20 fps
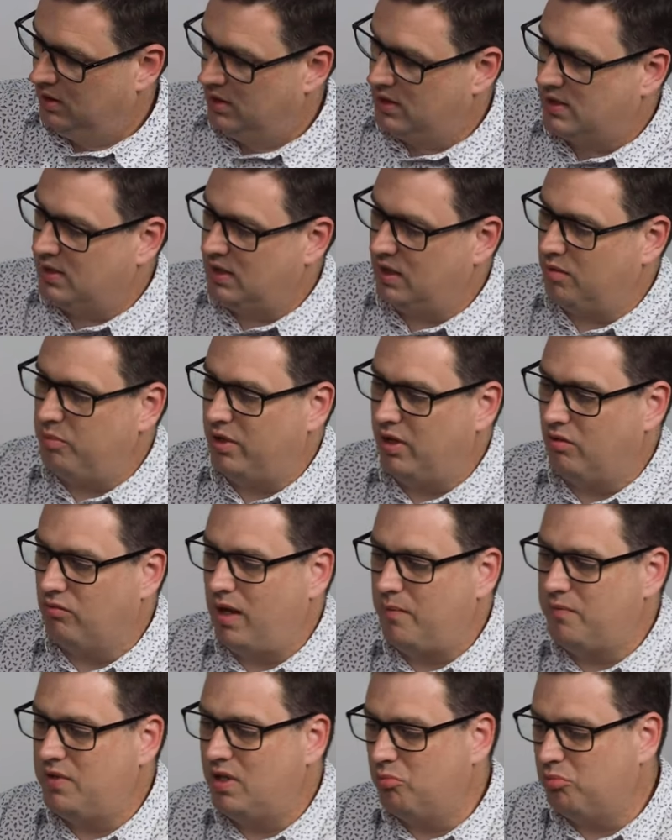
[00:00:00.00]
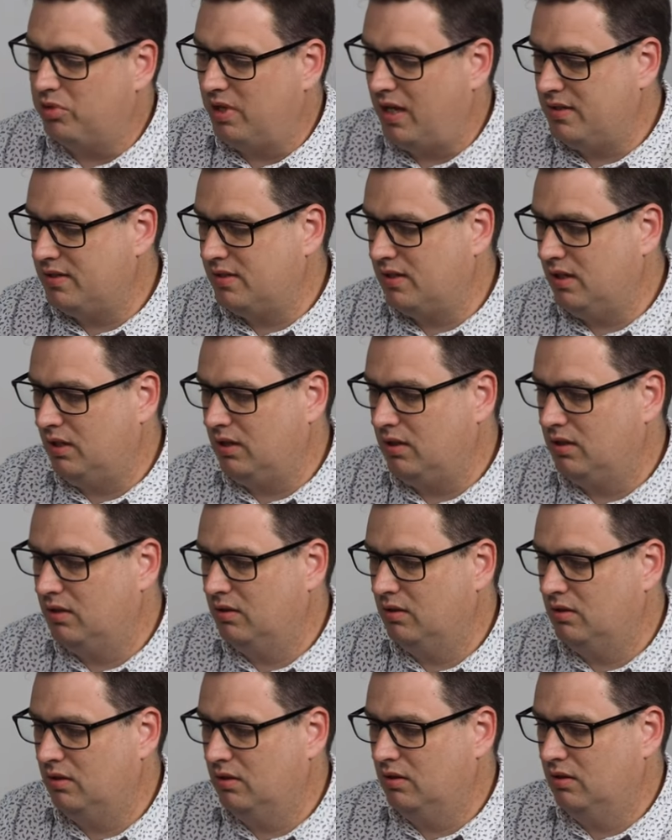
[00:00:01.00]
Instead of being wrapped in plastic,
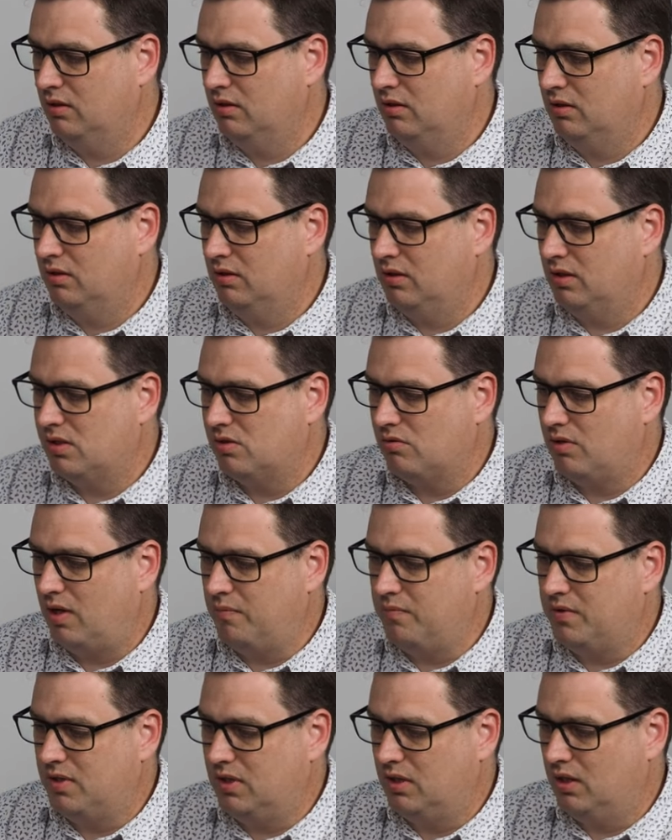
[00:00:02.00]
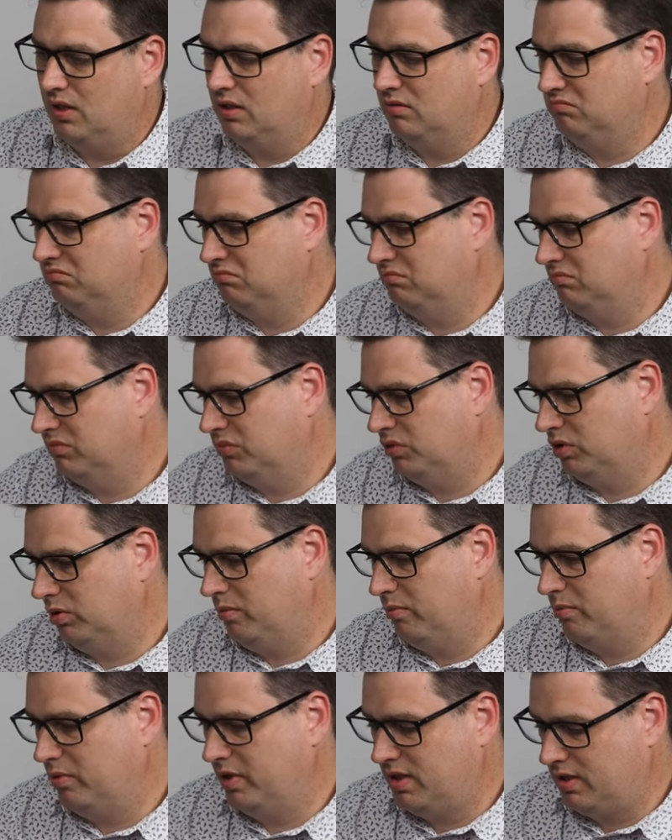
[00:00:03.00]
it's wrapped in a
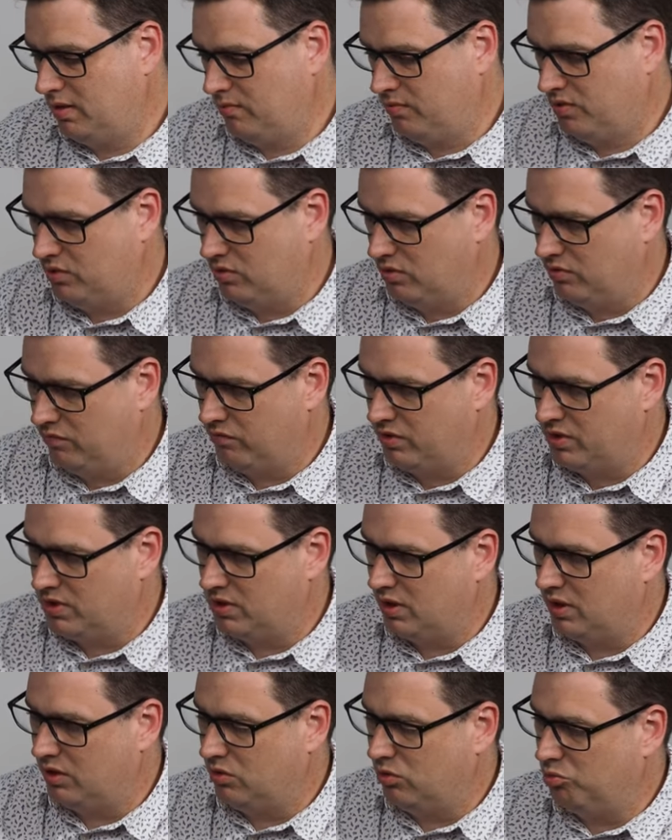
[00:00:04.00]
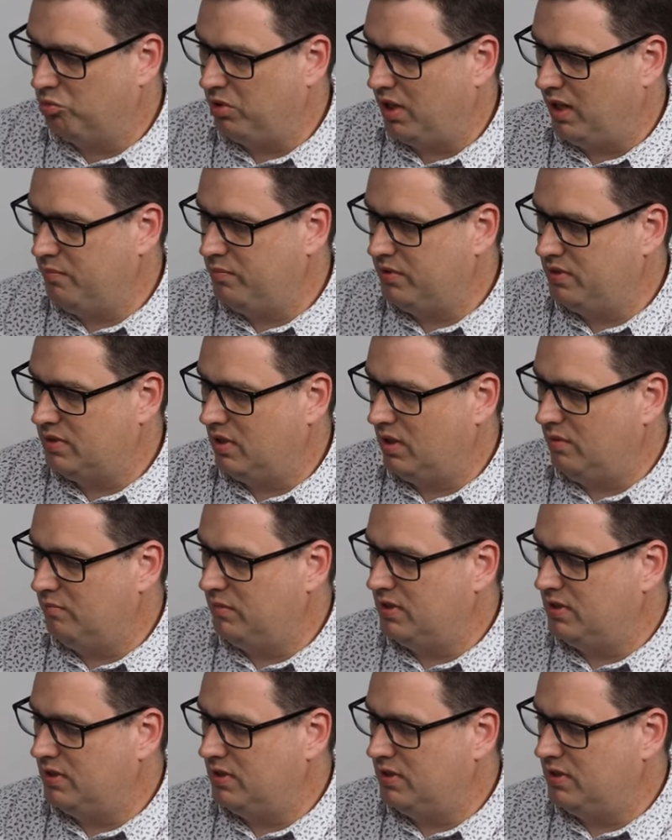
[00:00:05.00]
probably some sort of recycled paper type